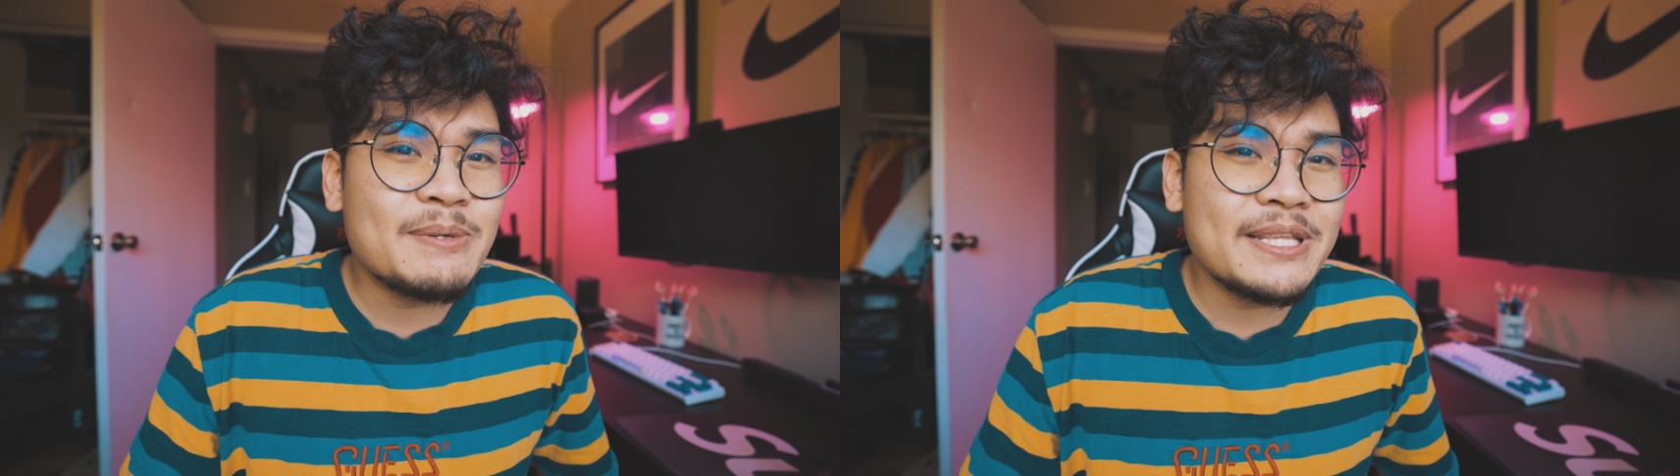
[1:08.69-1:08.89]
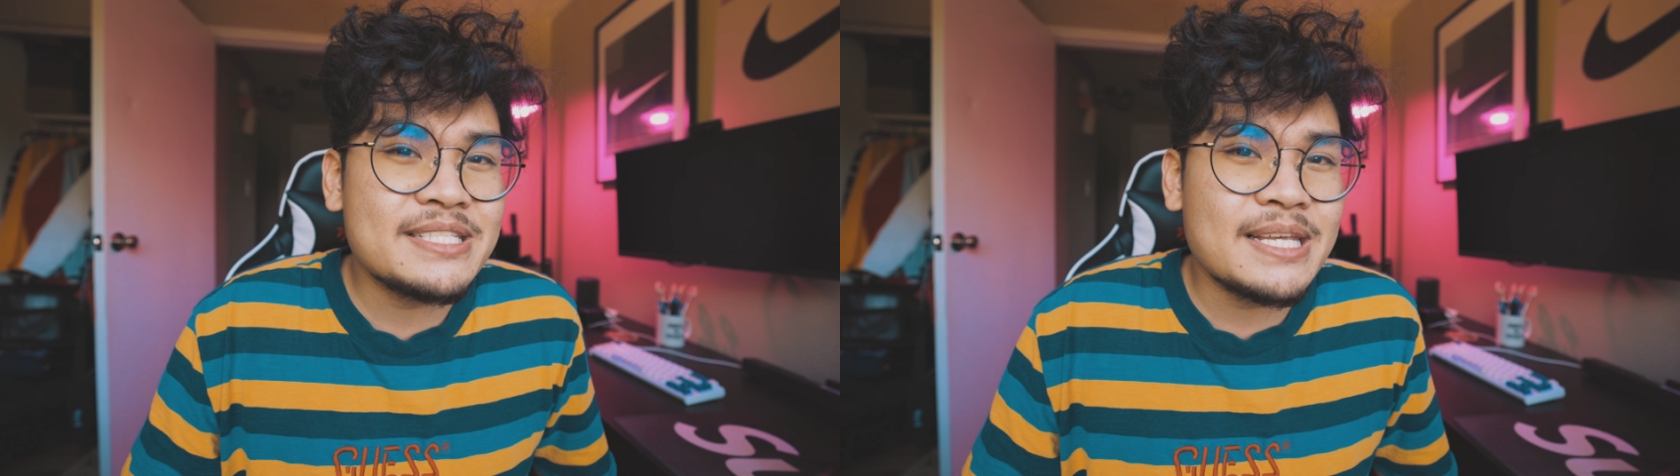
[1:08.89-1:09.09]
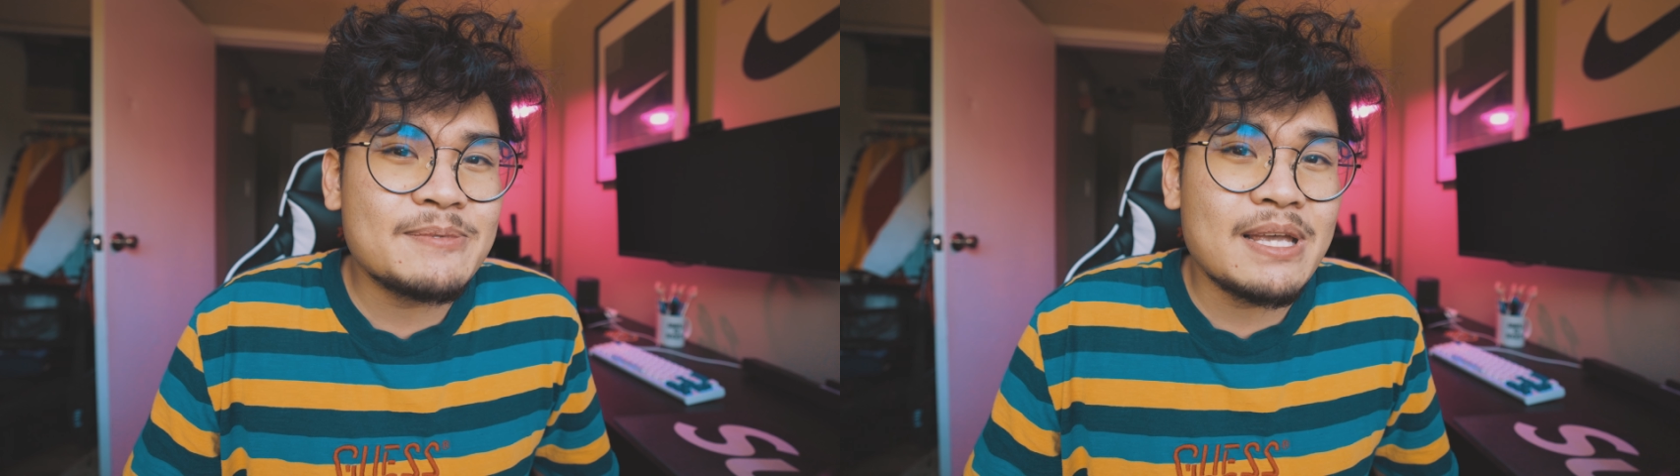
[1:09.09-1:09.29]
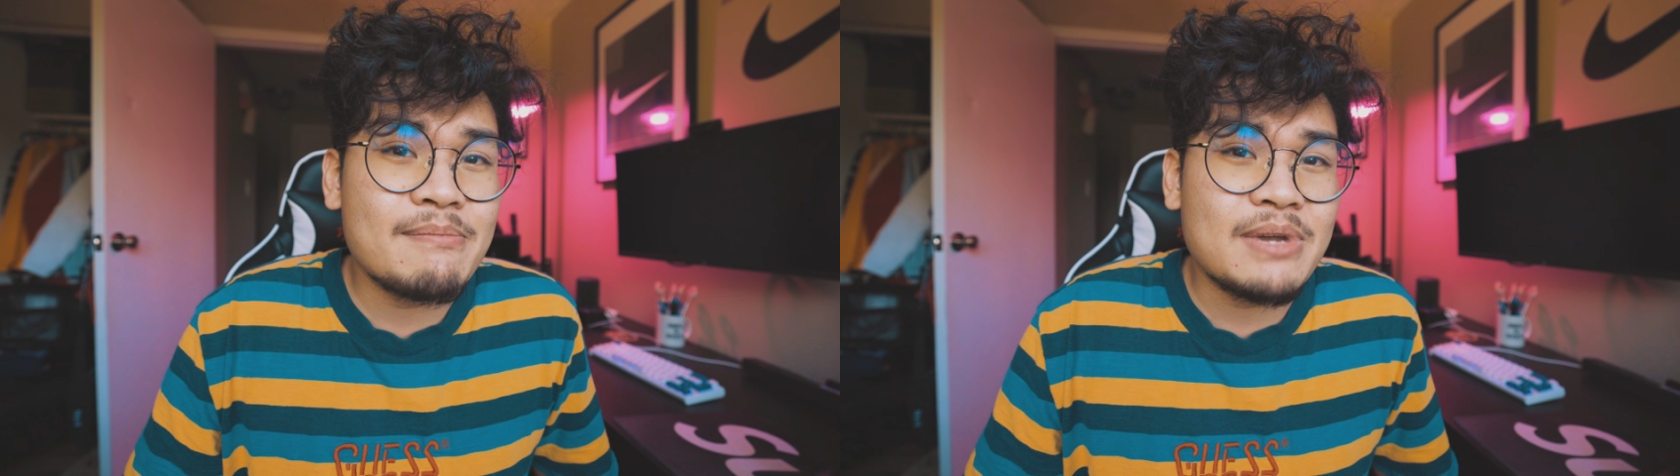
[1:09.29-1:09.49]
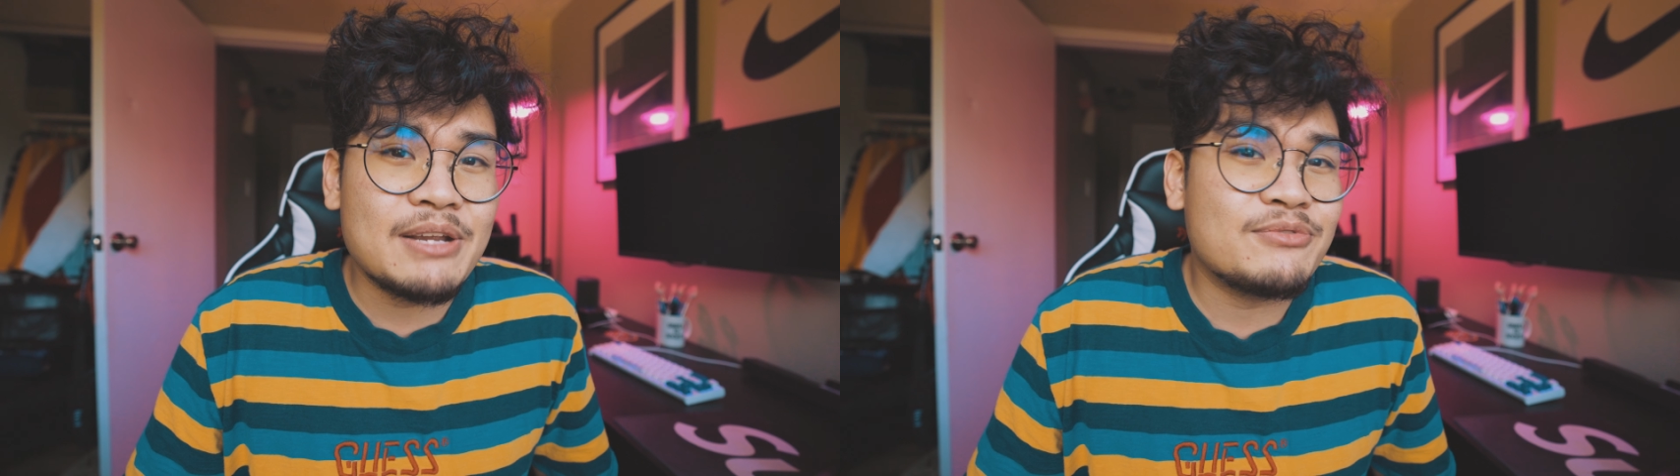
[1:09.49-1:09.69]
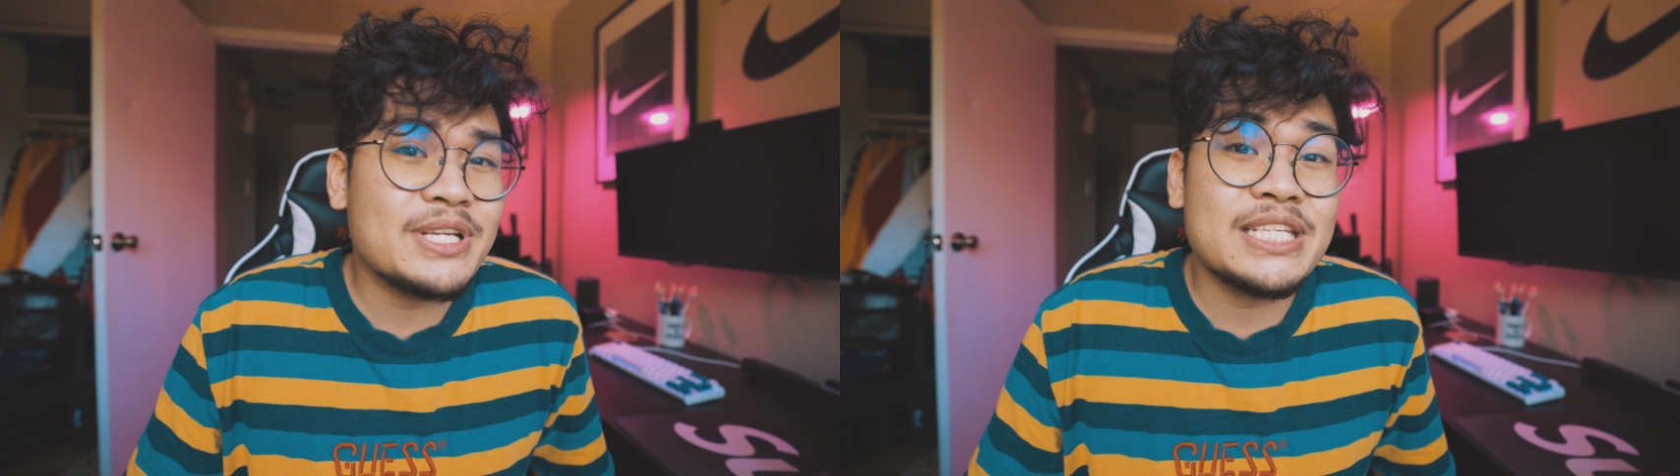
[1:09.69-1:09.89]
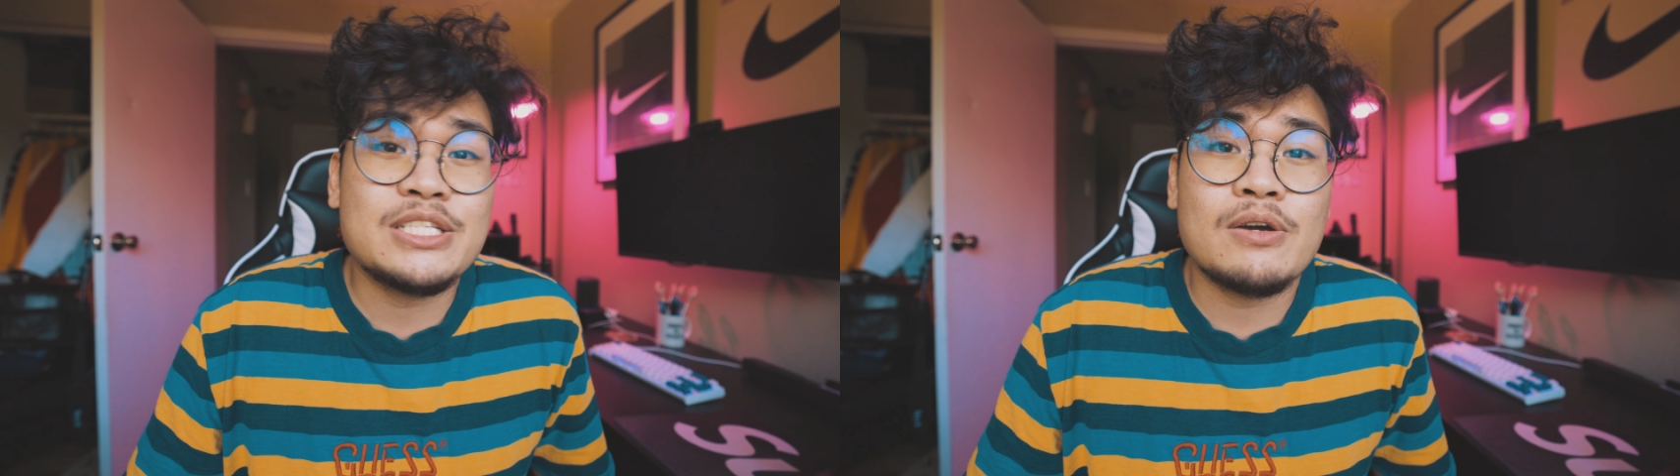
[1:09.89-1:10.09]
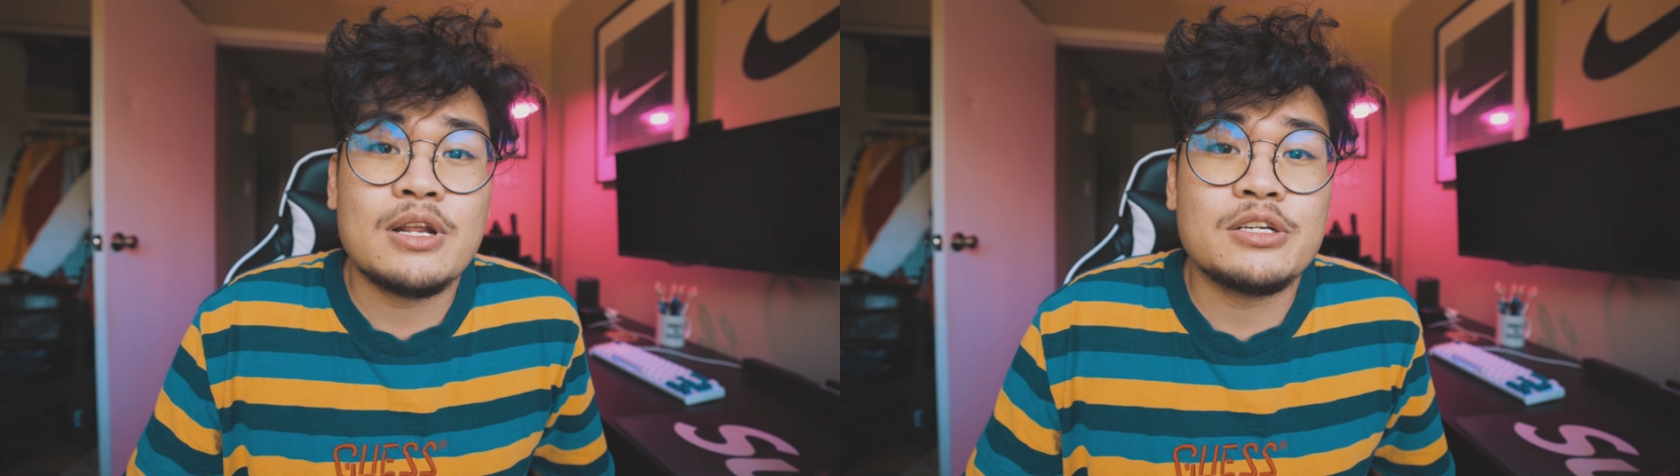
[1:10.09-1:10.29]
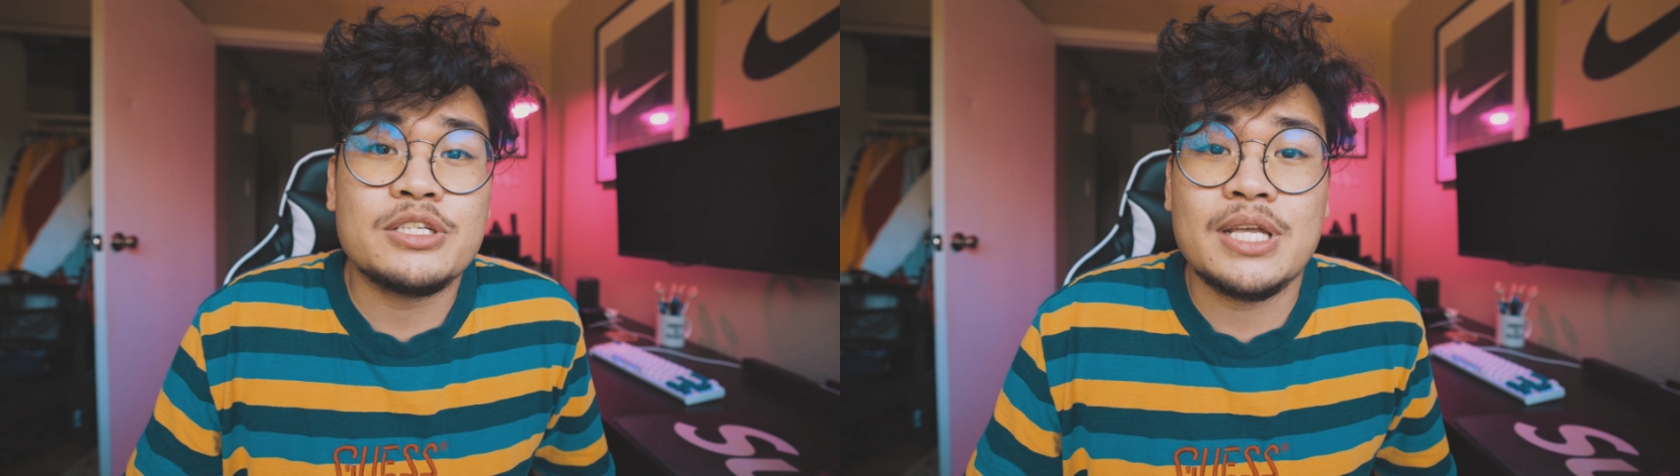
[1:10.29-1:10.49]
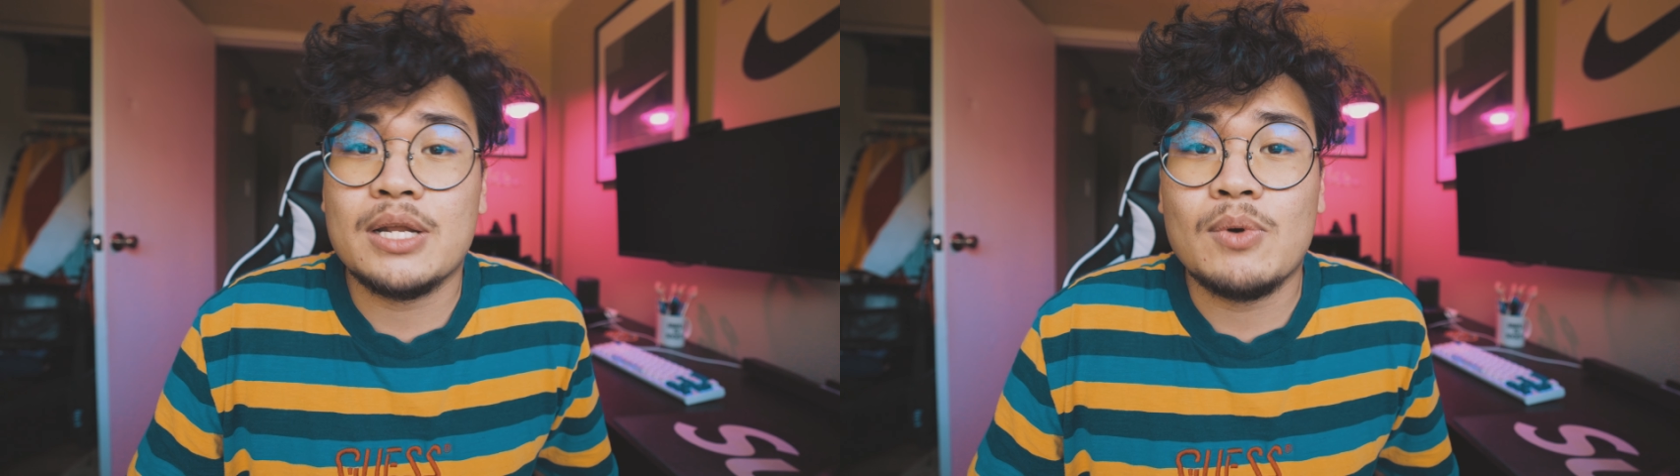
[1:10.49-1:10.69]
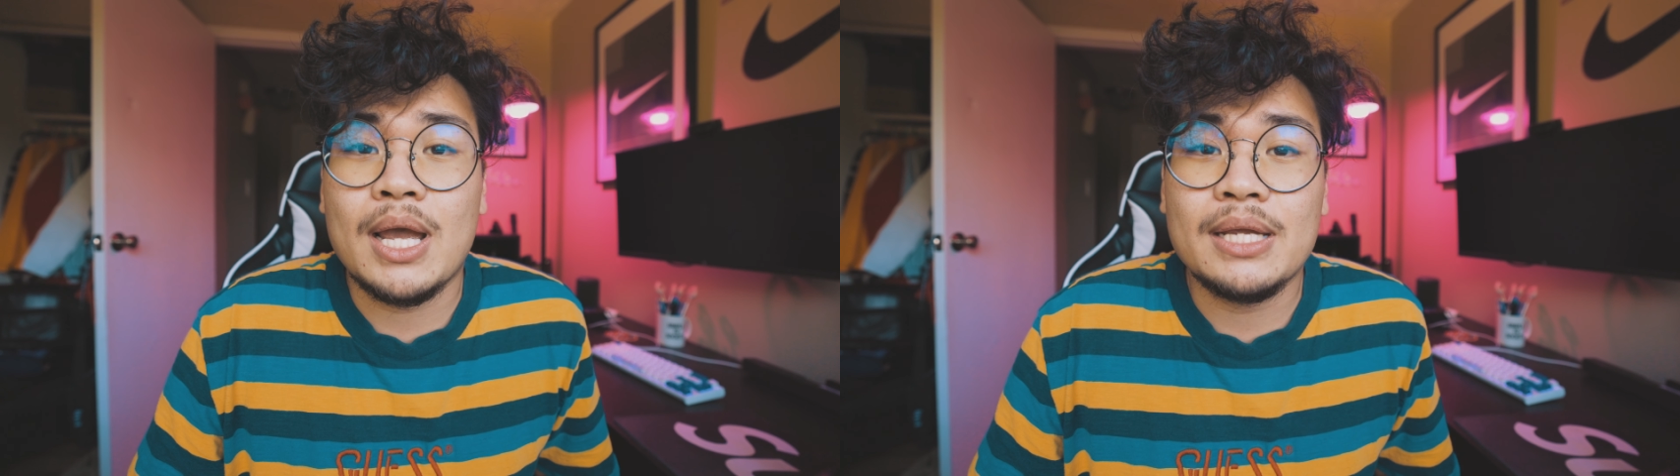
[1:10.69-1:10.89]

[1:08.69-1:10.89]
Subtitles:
but at the same time, I really don't understand why.